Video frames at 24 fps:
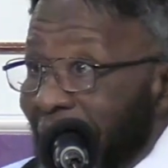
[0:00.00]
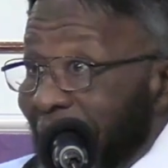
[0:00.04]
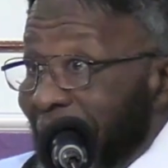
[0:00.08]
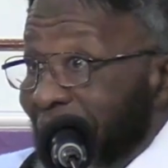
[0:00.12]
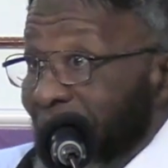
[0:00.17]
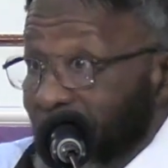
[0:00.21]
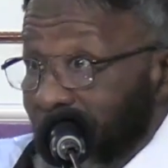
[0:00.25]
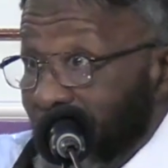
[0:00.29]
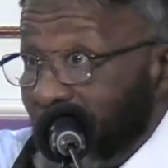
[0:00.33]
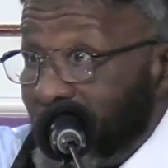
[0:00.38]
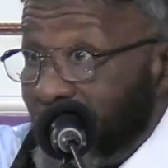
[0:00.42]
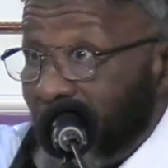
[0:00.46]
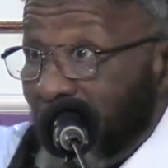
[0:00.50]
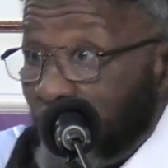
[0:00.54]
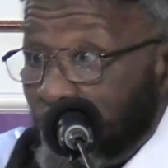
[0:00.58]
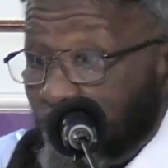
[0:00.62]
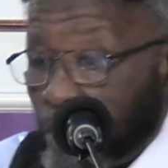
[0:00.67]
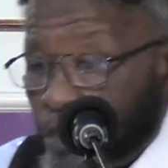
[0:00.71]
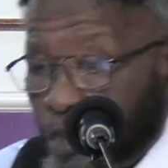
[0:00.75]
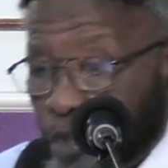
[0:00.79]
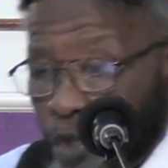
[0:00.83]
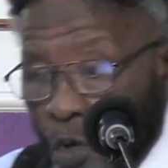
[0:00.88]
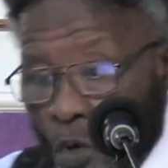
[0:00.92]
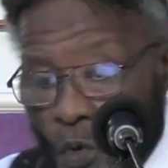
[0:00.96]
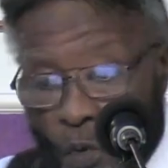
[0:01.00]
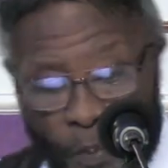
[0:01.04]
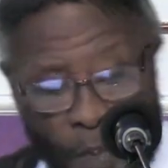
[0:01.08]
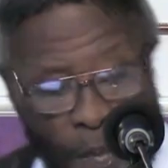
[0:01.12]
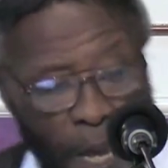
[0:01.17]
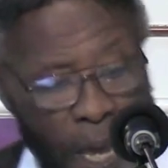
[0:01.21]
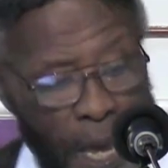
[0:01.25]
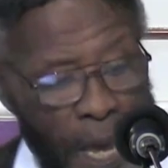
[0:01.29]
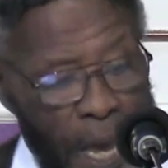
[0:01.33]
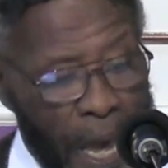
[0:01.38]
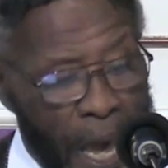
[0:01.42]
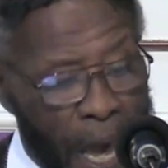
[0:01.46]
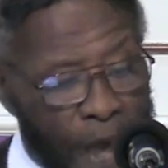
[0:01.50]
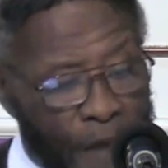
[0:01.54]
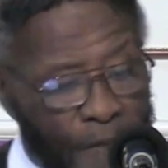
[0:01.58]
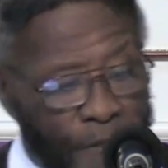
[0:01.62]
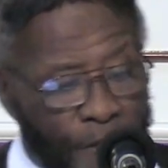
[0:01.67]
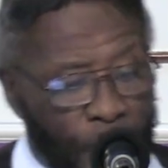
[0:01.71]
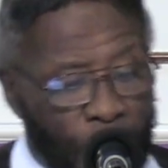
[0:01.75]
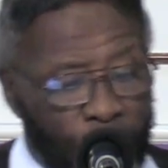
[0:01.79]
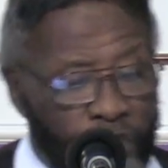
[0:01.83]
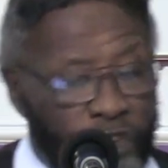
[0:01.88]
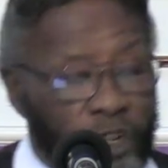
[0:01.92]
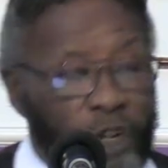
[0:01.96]
Isaiah chapter 2
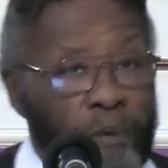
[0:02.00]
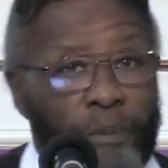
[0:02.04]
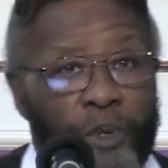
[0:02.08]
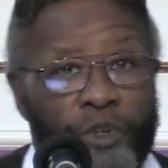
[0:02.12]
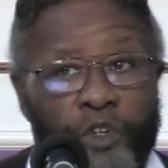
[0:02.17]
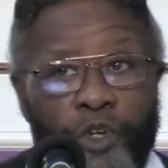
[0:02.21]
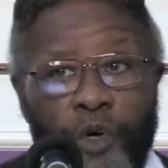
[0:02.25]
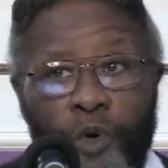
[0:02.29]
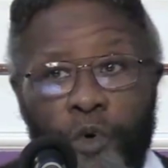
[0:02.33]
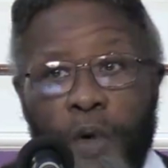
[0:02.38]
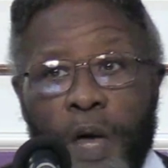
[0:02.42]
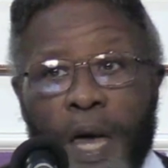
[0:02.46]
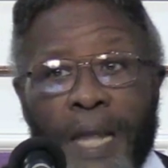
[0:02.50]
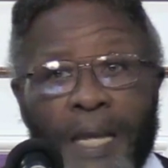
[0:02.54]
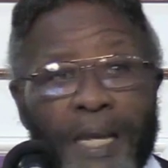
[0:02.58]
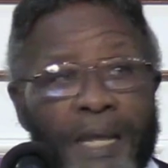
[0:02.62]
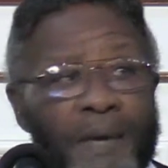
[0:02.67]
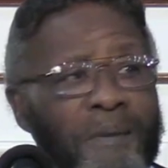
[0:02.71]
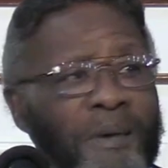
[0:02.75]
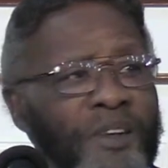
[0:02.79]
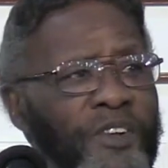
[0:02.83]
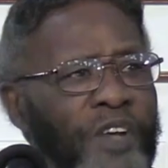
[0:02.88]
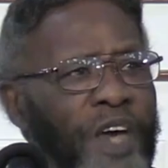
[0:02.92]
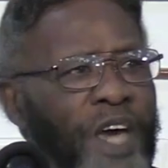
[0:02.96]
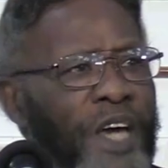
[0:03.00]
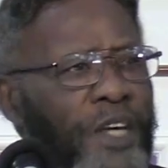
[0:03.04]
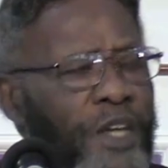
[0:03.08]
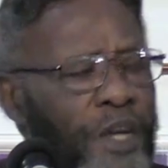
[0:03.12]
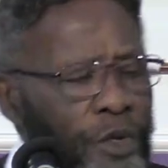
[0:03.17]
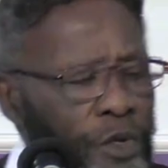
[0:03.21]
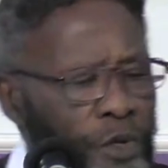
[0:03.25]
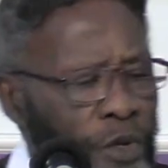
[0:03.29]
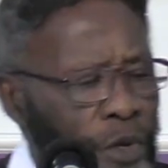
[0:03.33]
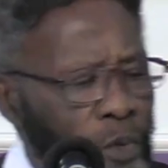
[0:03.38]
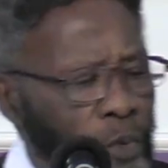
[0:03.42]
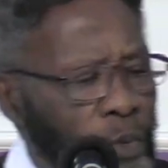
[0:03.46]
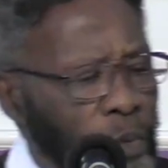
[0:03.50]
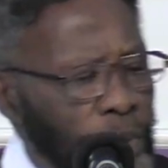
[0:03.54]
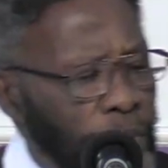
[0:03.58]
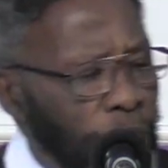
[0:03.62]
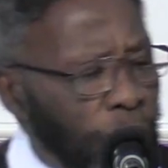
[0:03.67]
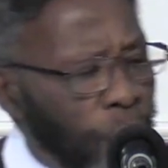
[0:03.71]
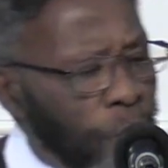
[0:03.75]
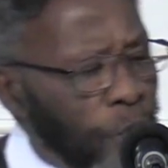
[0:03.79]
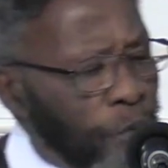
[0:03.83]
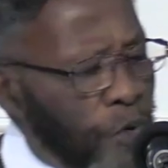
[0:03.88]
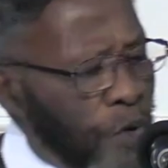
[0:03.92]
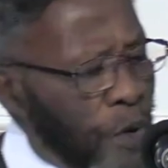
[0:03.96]
and verse number 2. Let me take you to,
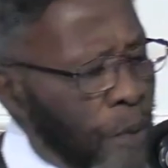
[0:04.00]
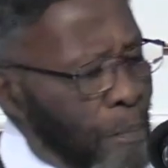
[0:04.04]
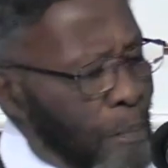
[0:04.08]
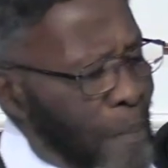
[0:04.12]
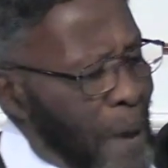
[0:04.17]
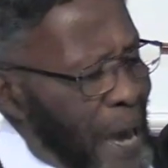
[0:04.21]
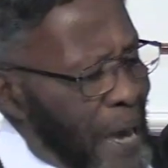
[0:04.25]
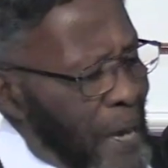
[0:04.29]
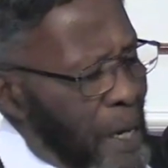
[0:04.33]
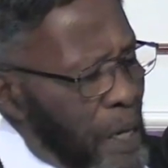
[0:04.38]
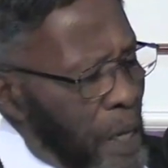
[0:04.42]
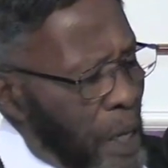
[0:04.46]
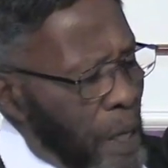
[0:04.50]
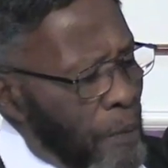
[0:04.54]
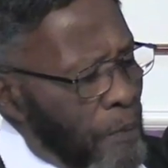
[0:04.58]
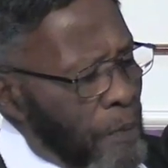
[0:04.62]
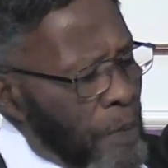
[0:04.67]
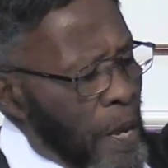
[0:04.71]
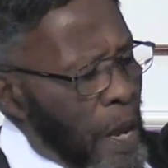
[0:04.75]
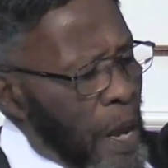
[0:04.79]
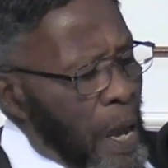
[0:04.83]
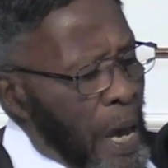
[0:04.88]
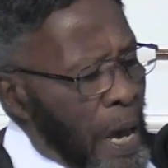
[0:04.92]
to, to Micah.